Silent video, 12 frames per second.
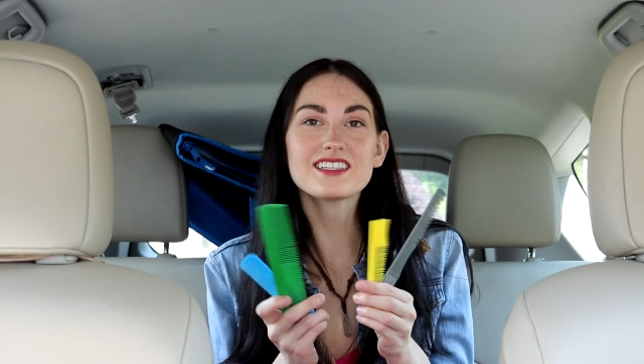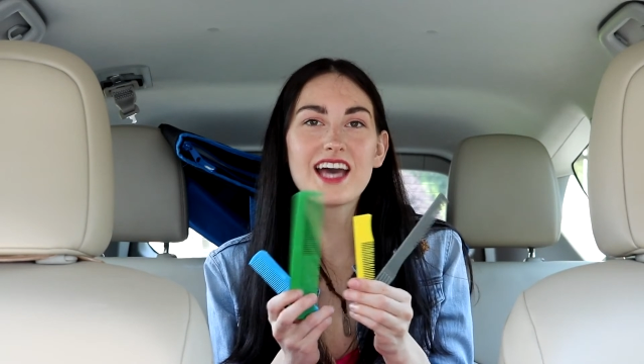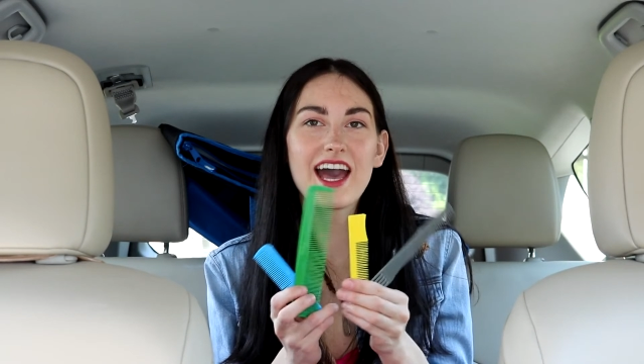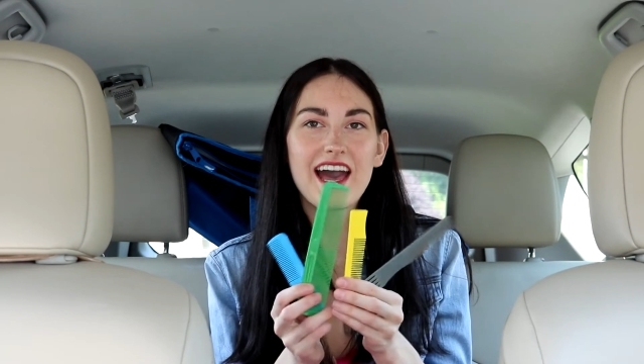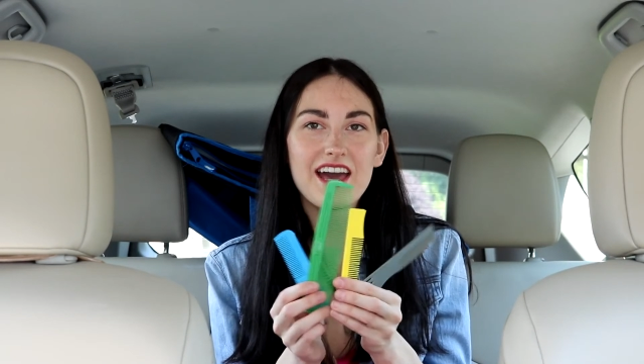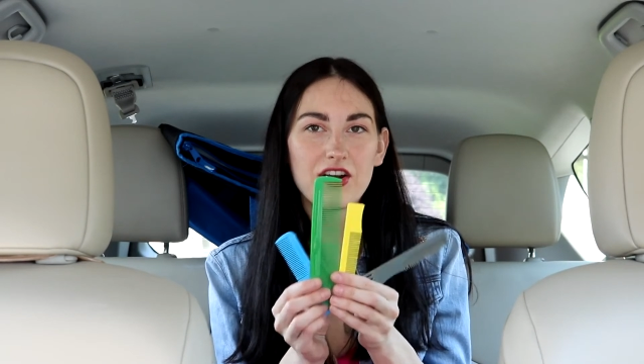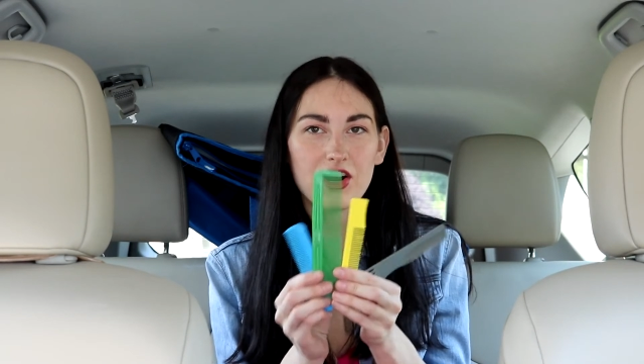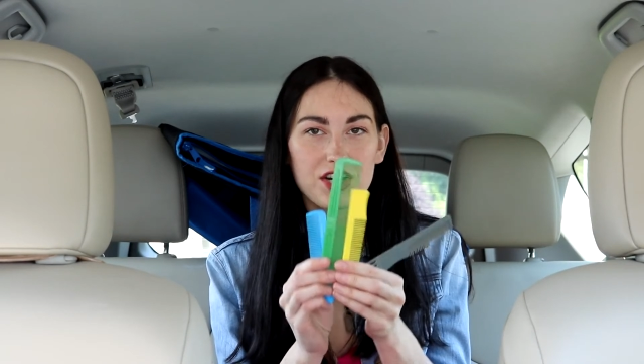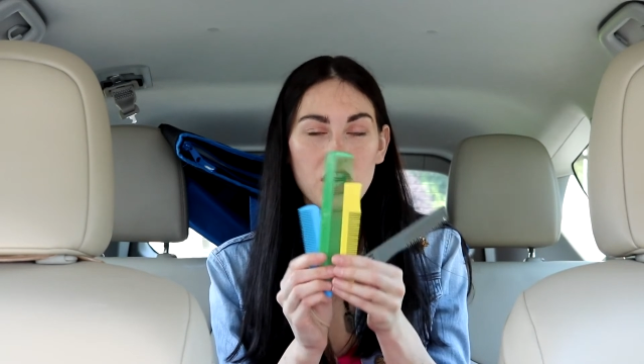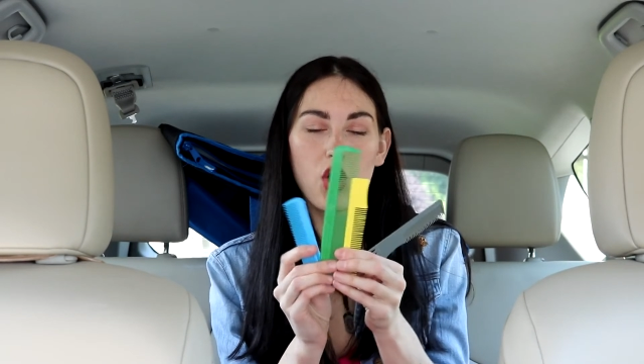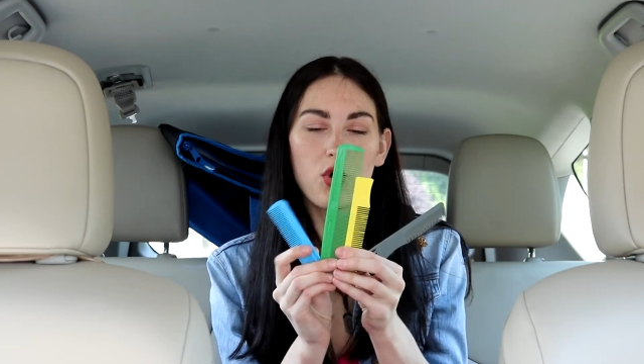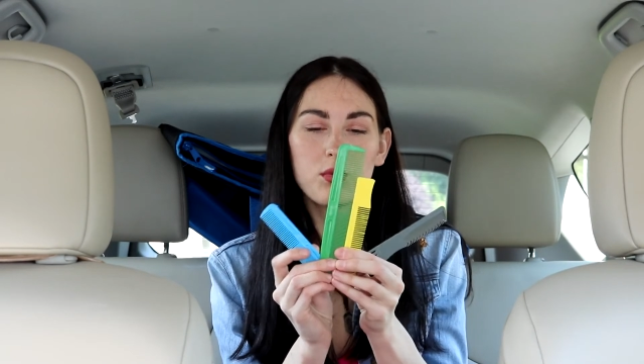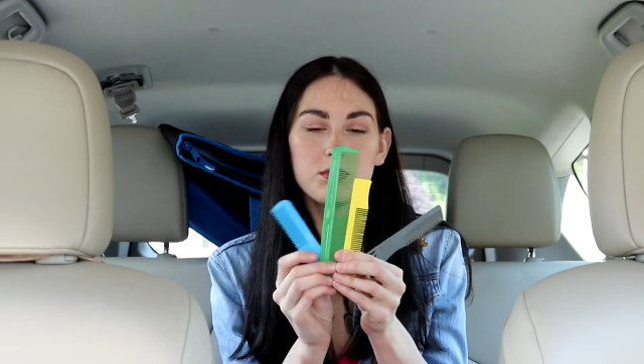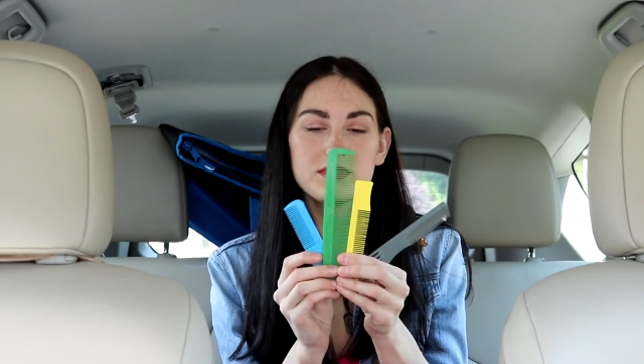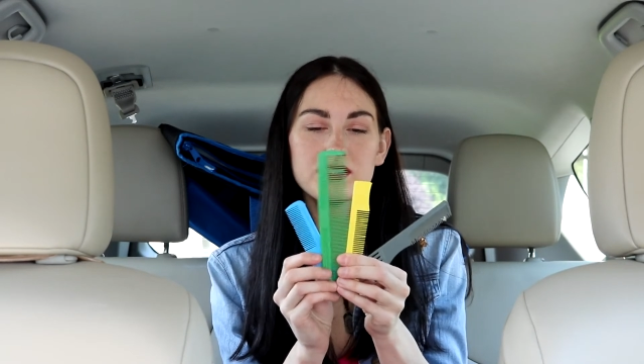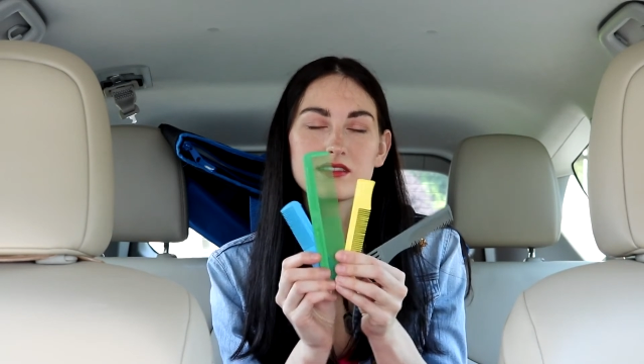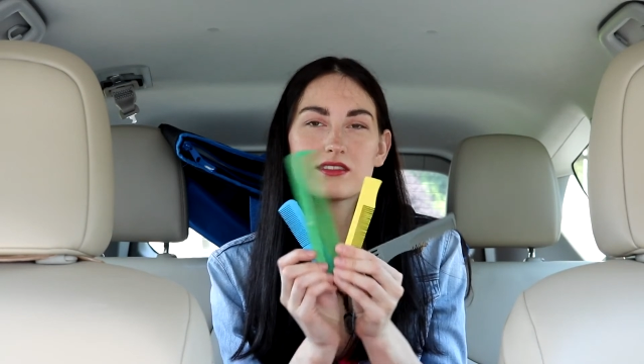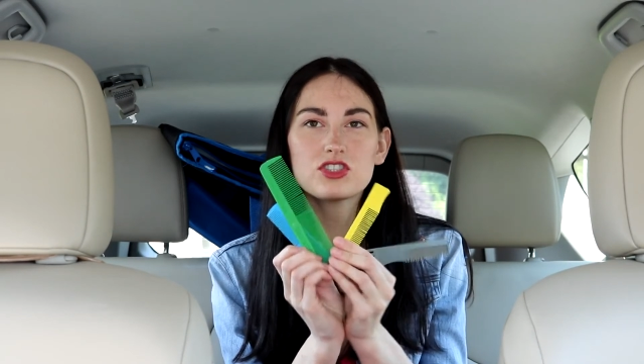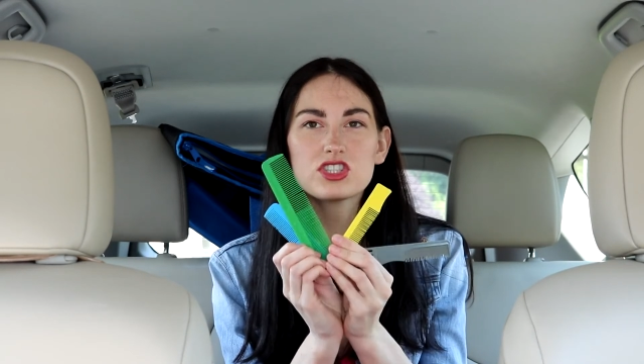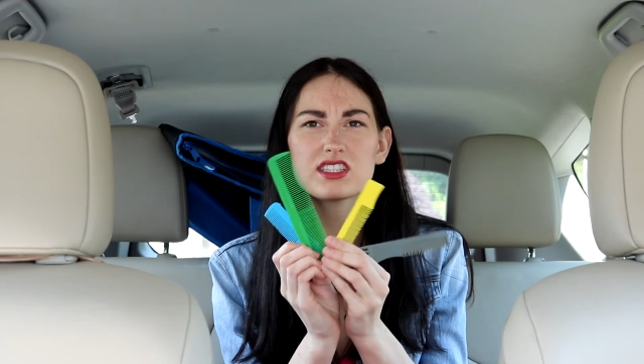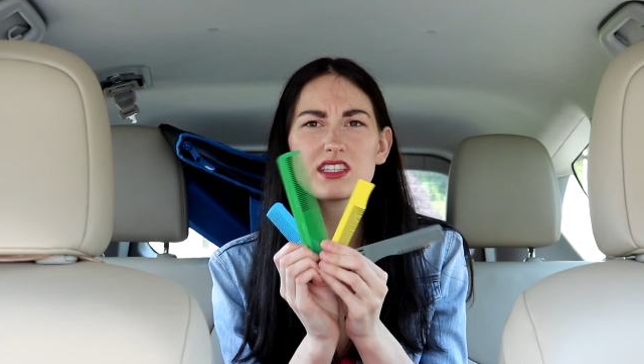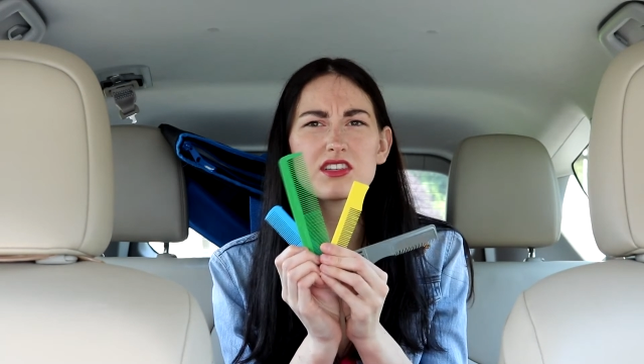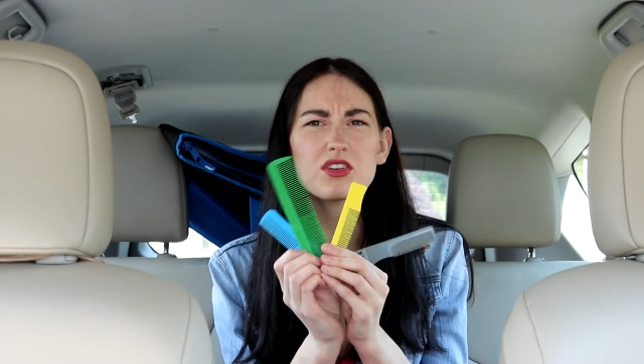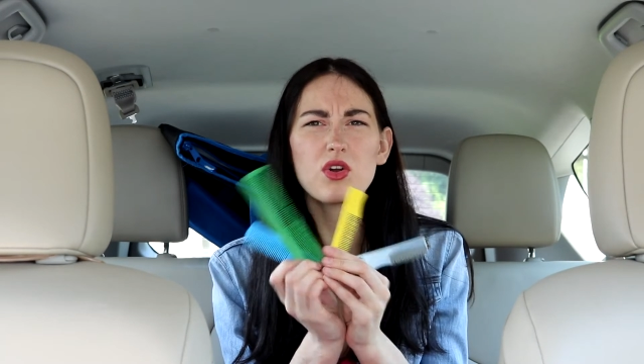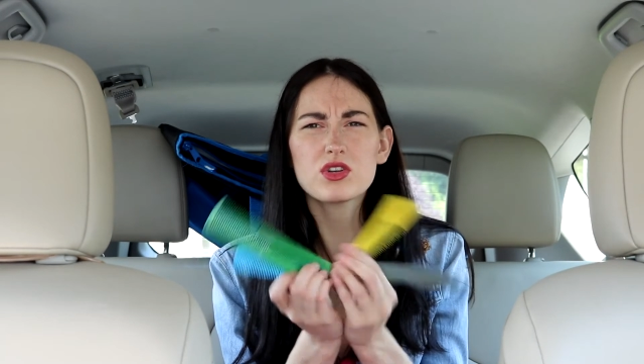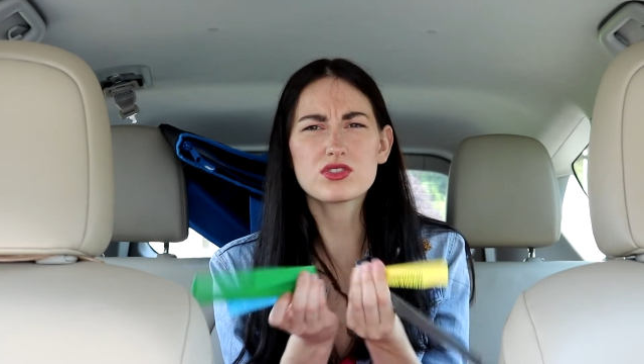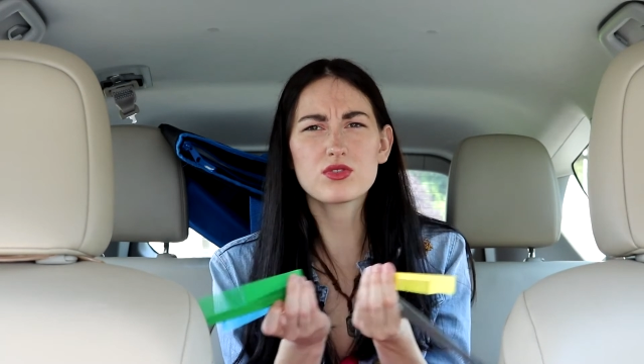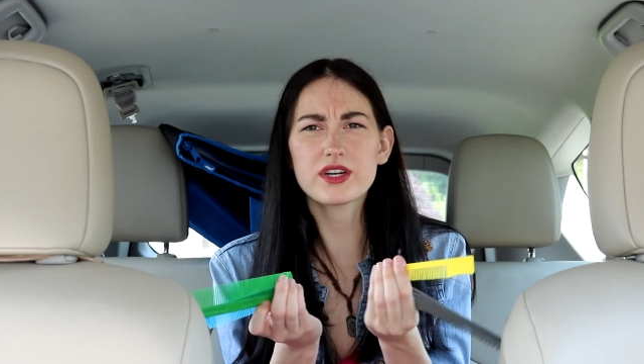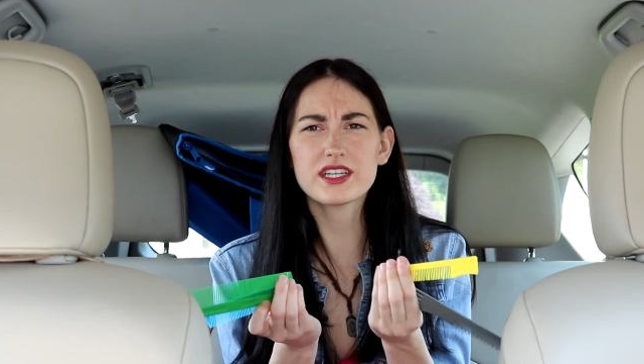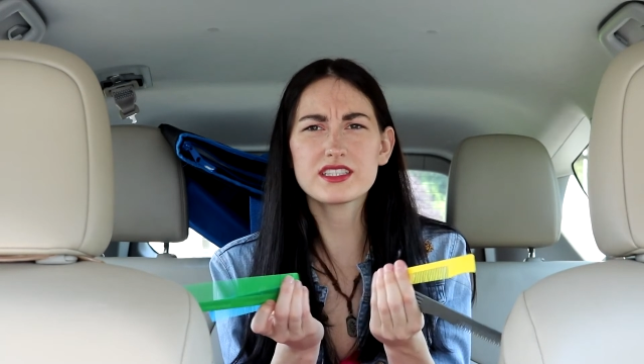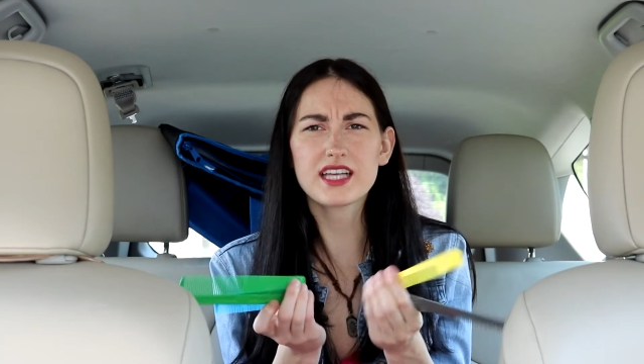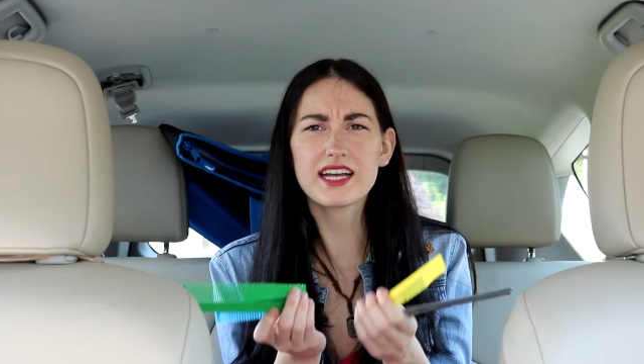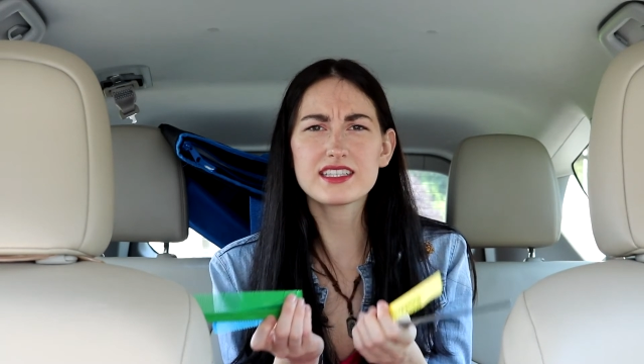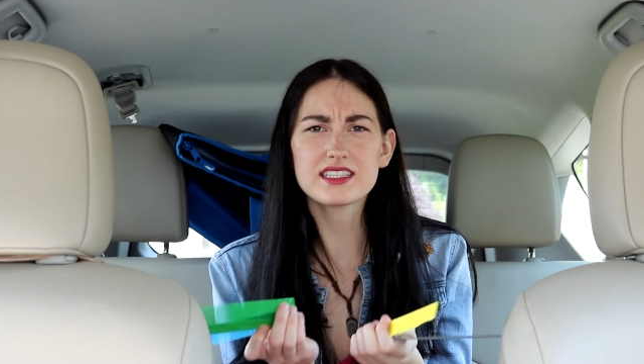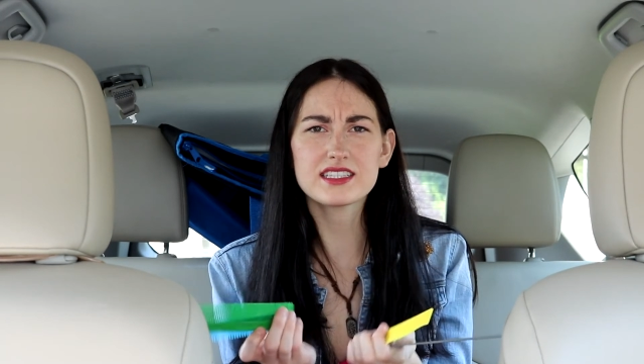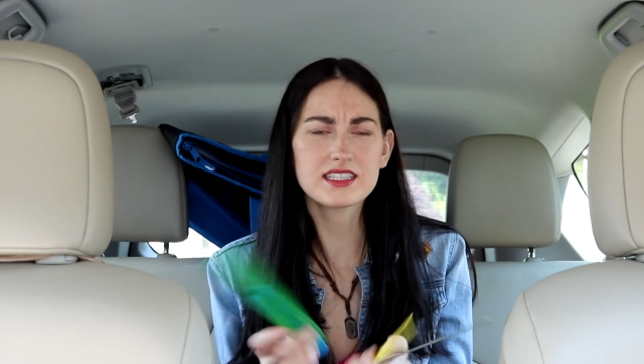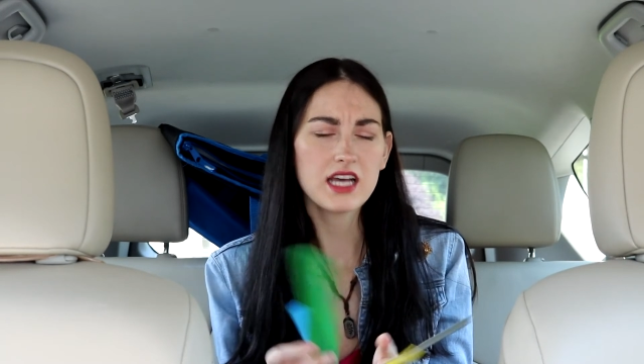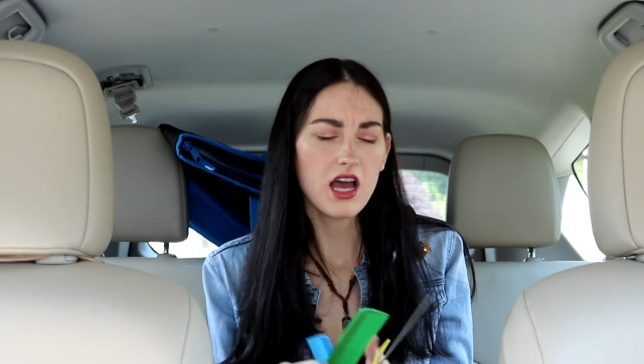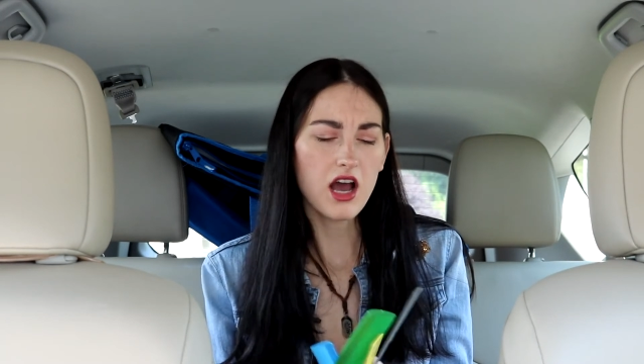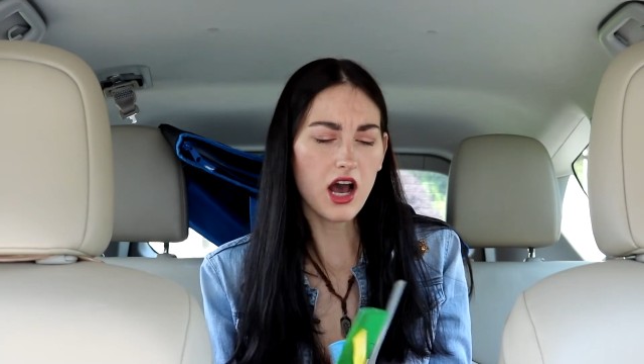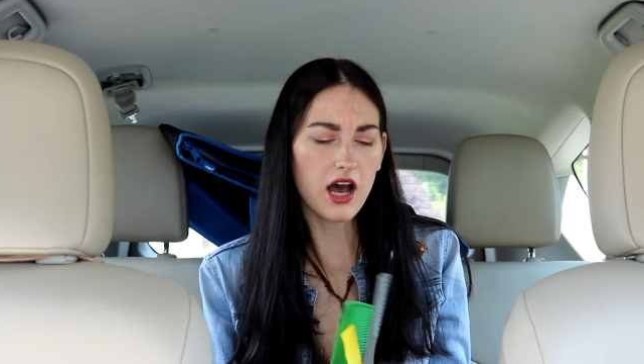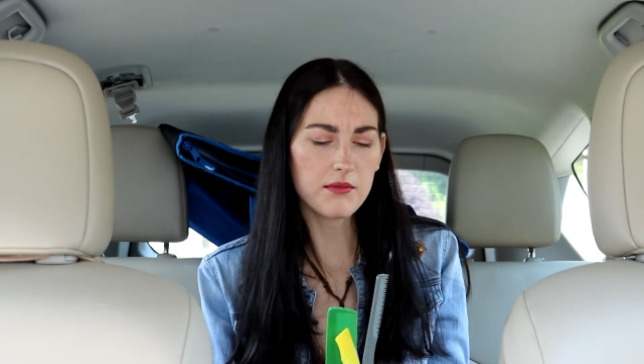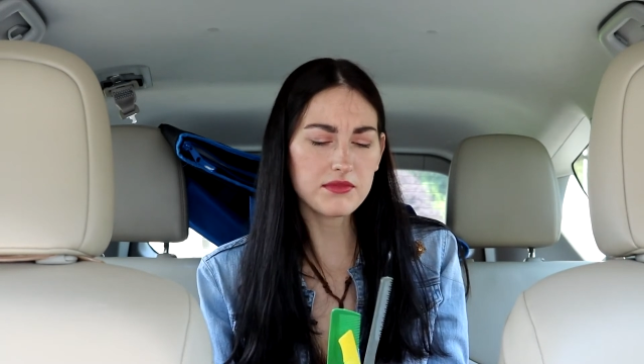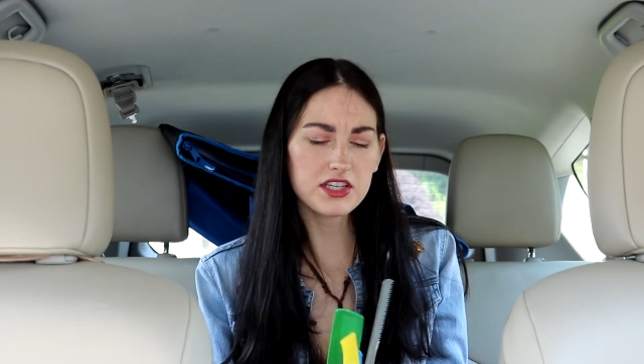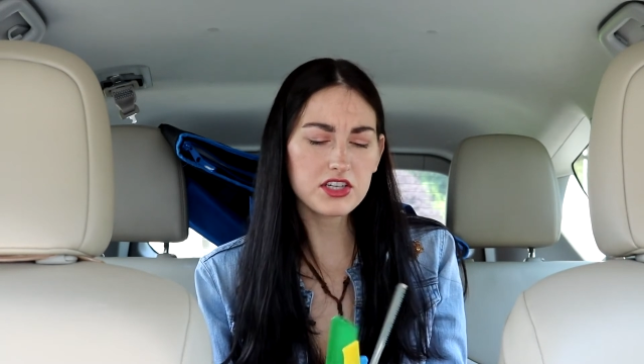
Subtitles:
to add are combs, just a little assorted sizes. The